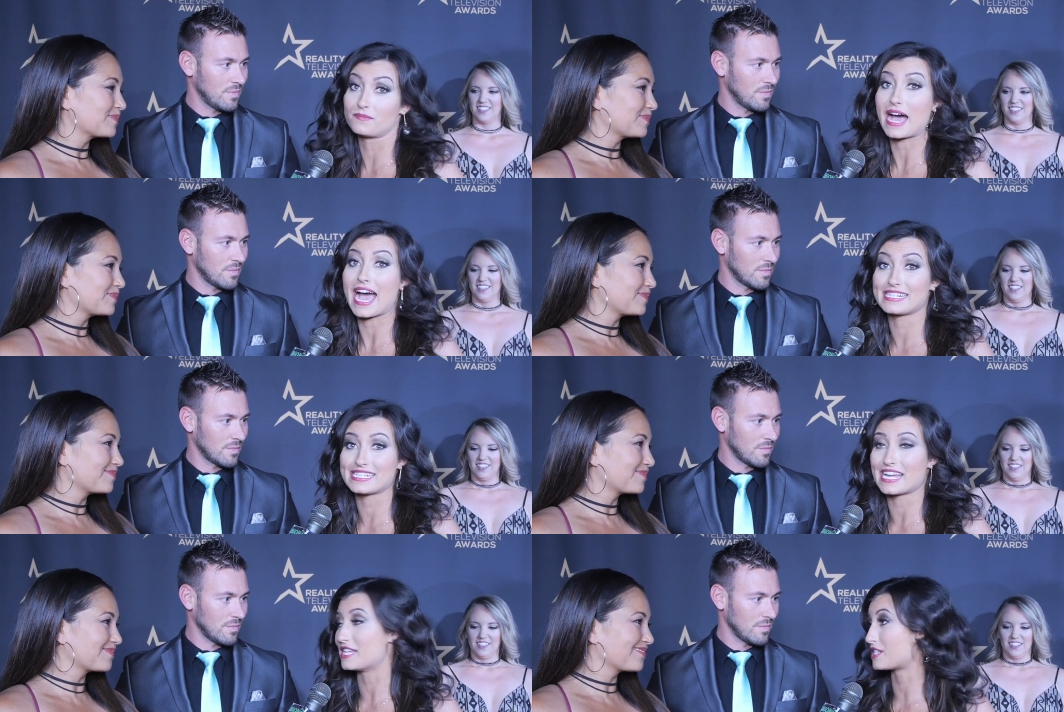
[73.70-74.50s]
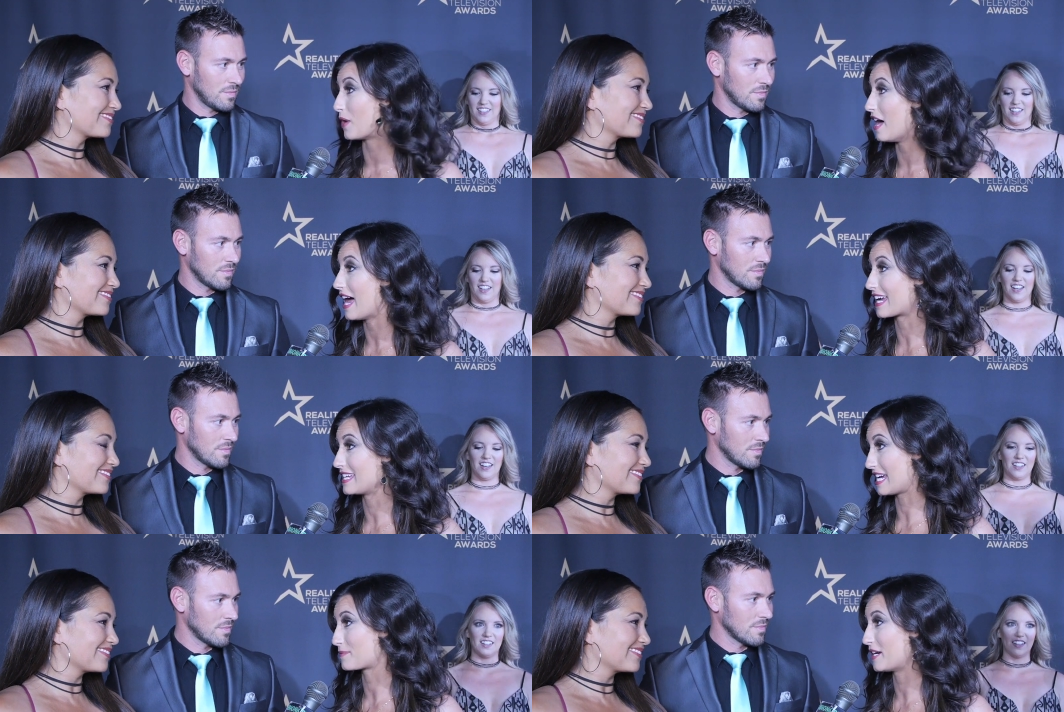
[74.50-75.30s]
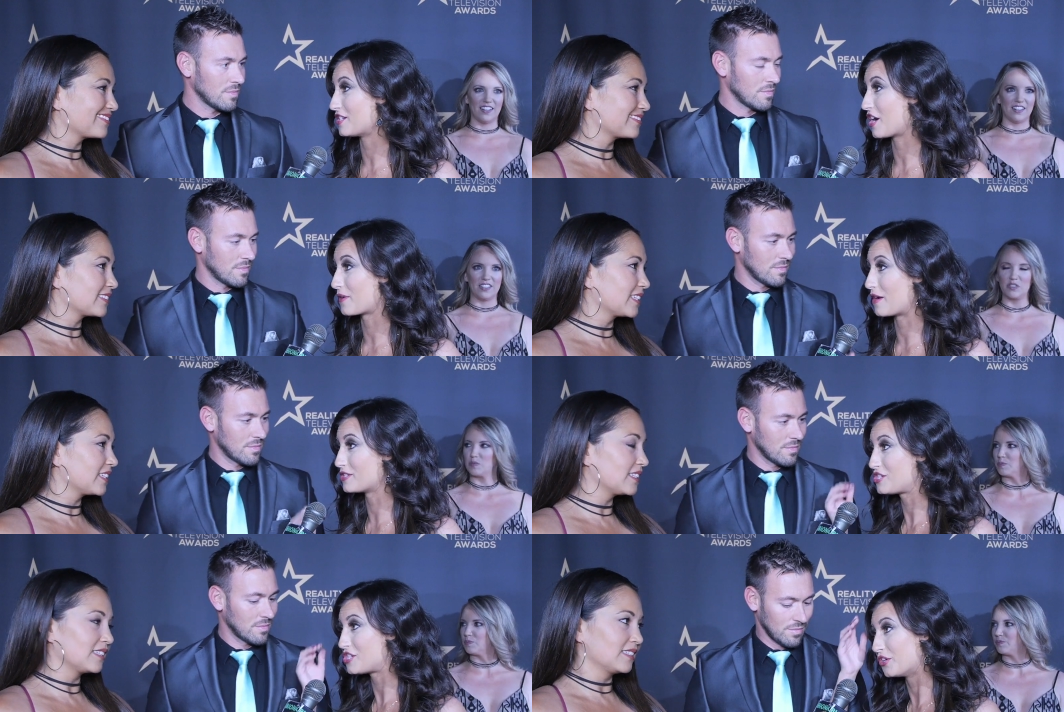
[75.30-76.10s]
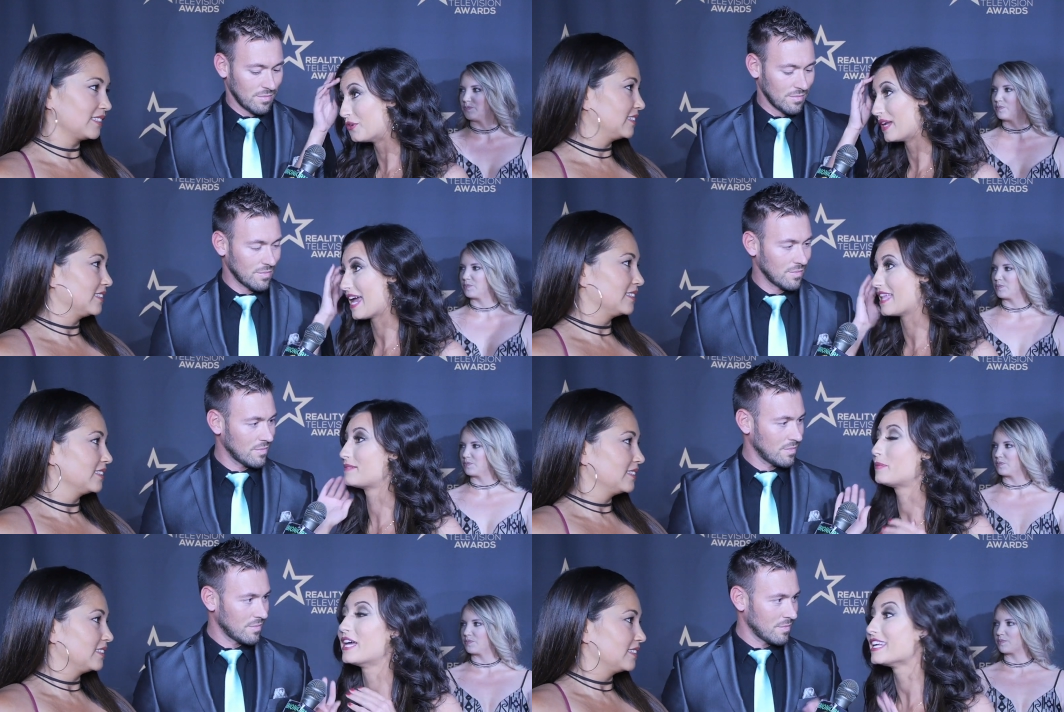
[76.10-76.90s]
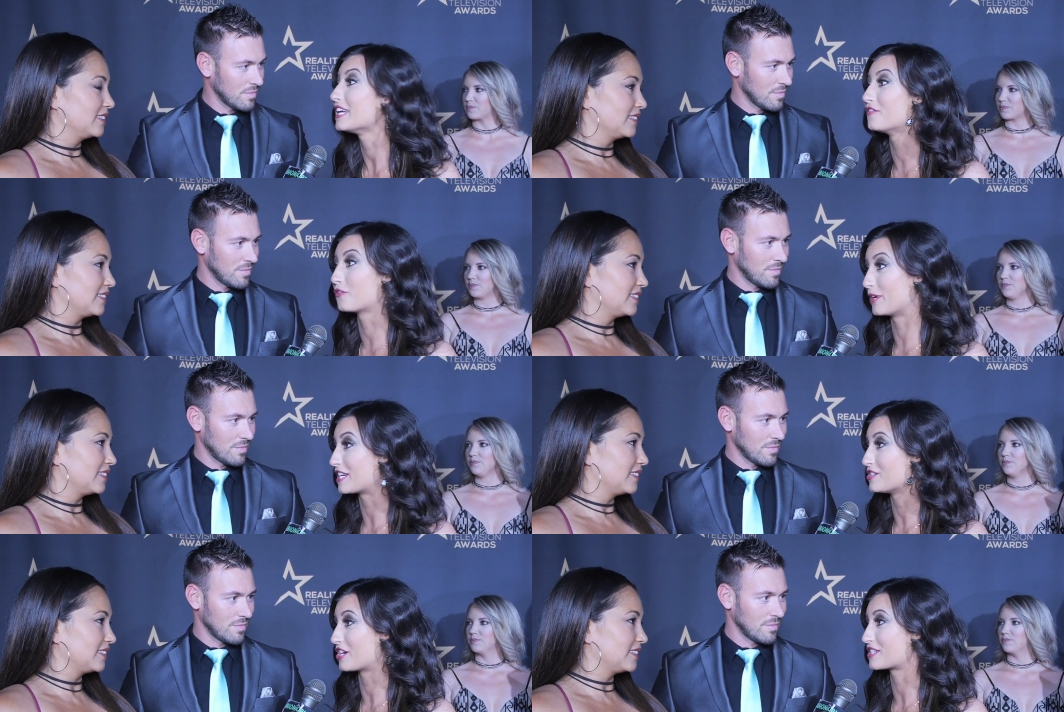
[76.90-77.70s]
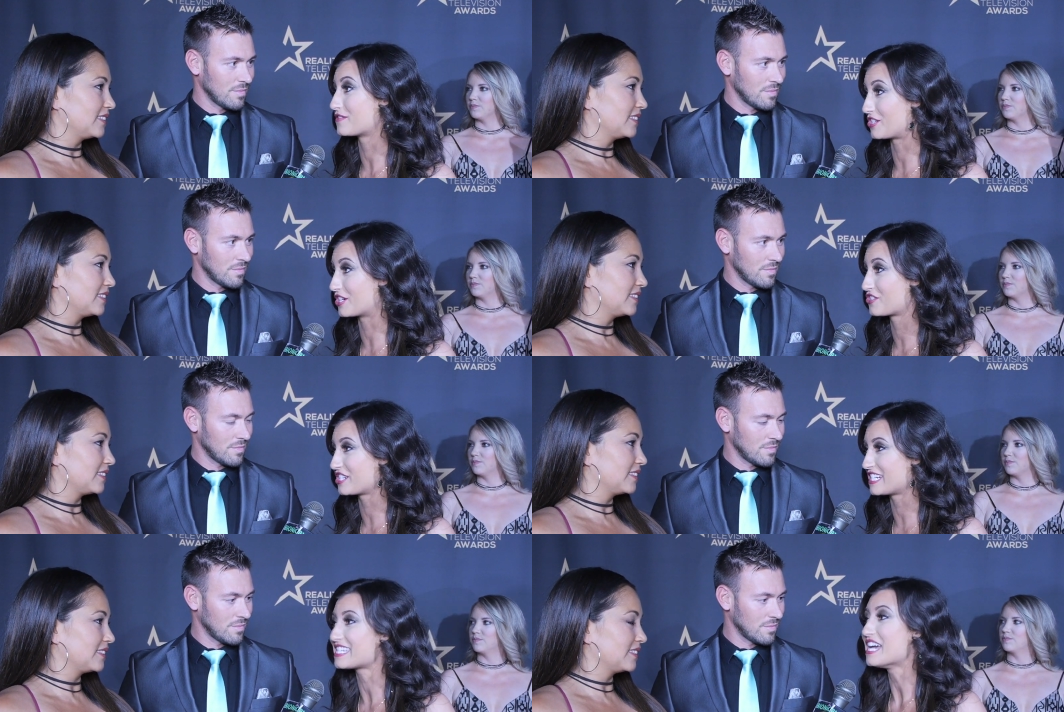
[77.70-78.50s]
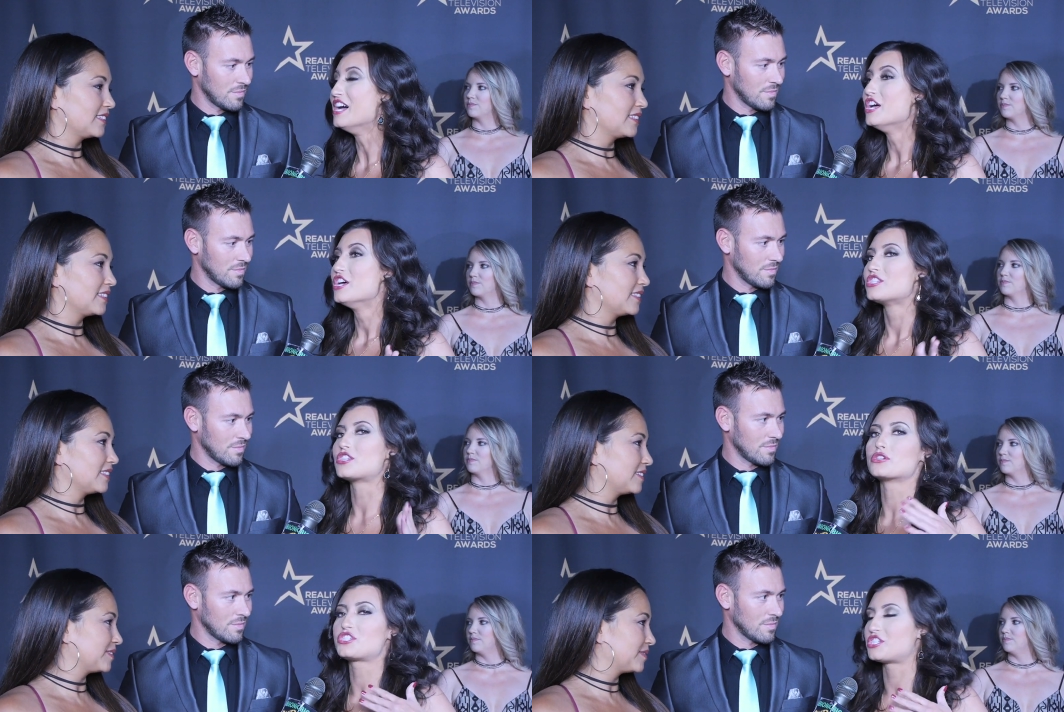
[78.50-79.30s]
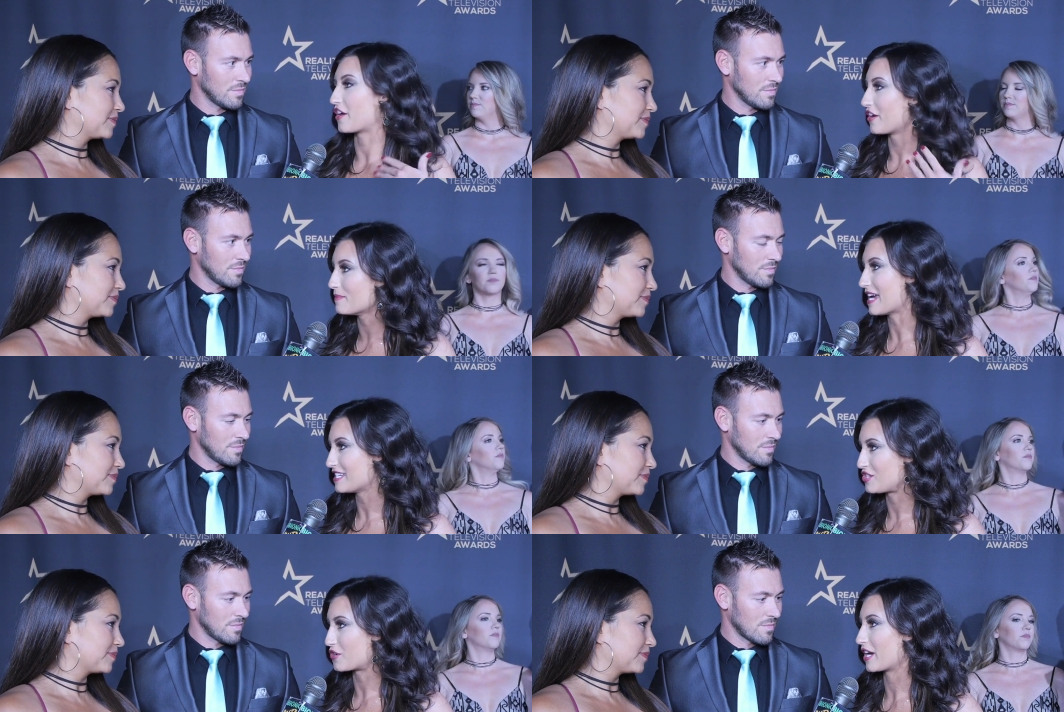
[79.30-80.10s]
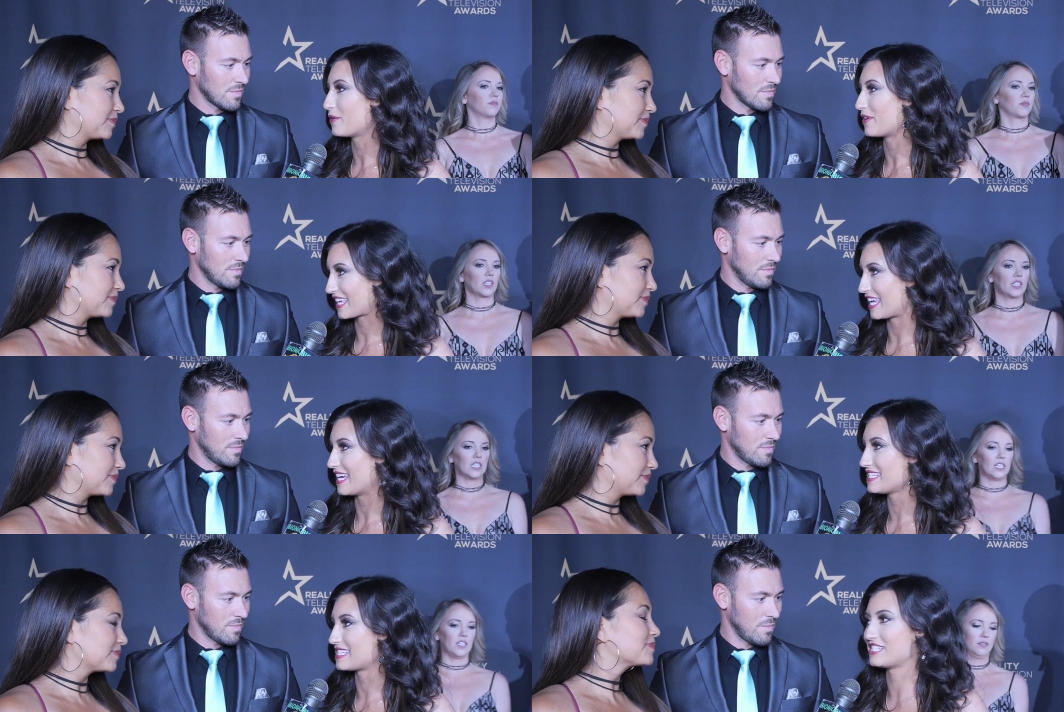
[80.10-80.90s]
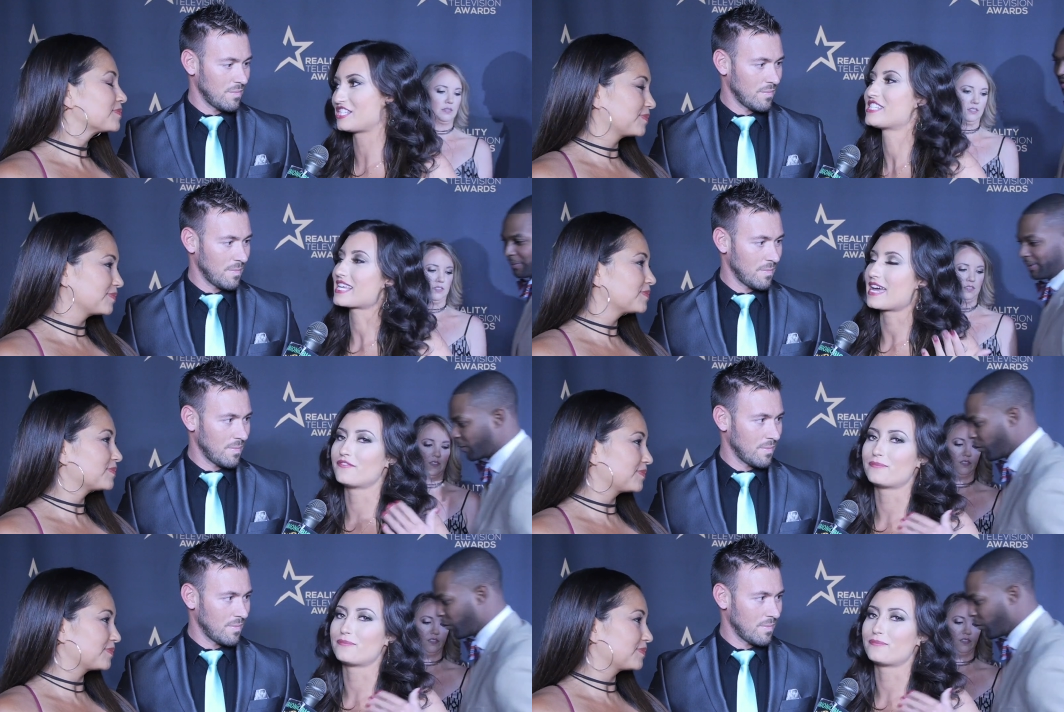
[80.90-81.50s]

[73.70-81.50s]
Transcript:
Speaker 1: I did as well. I got attacked by a dog when I was 2 and had plenty of reconstructive surgeries. So sharing my story with kids and just kind of